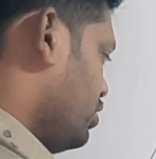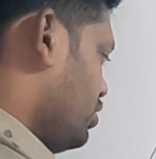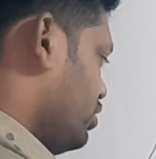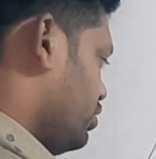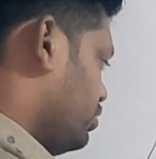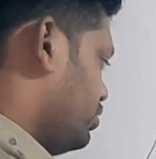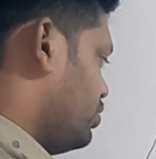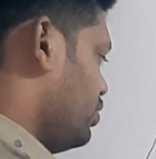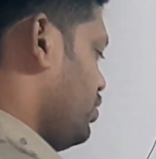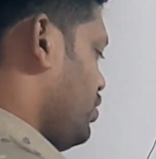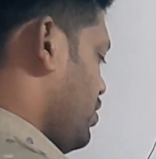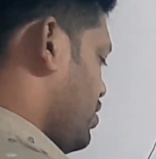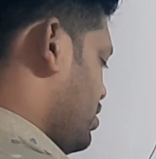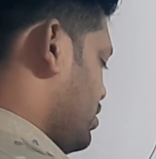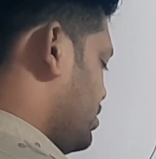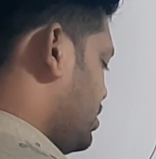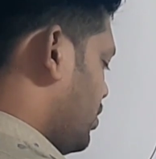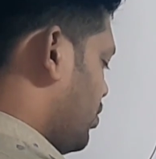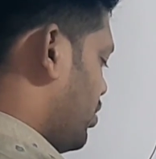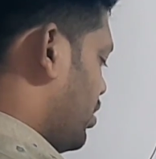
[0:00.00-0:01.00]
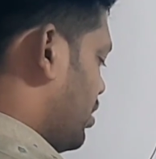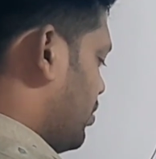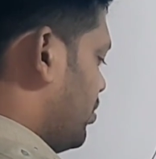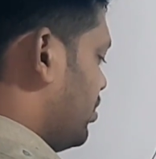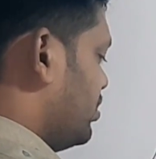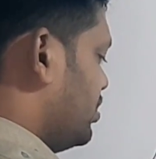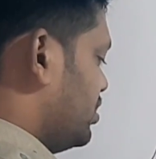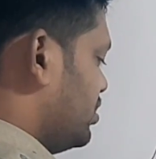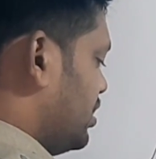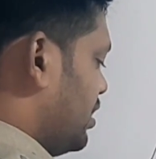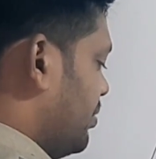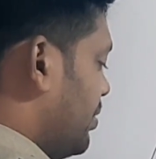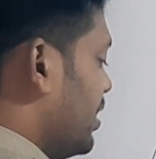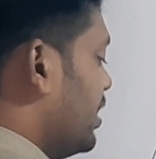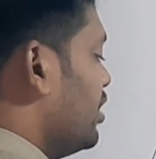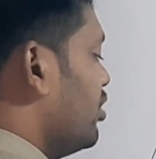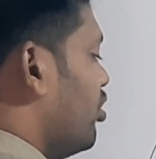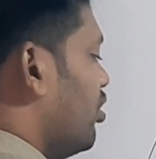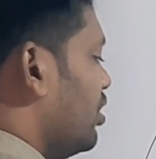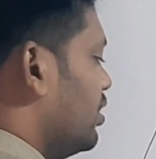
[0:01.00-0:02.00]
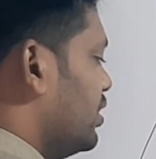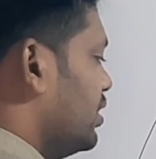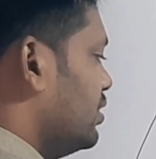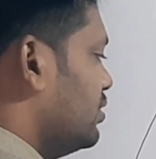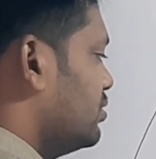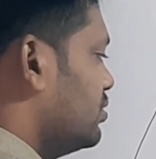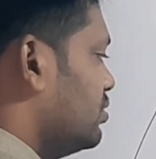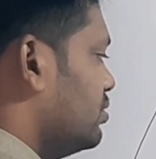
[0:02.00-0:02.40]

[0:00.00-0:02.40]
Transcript: So, sir, what about these remaining all things?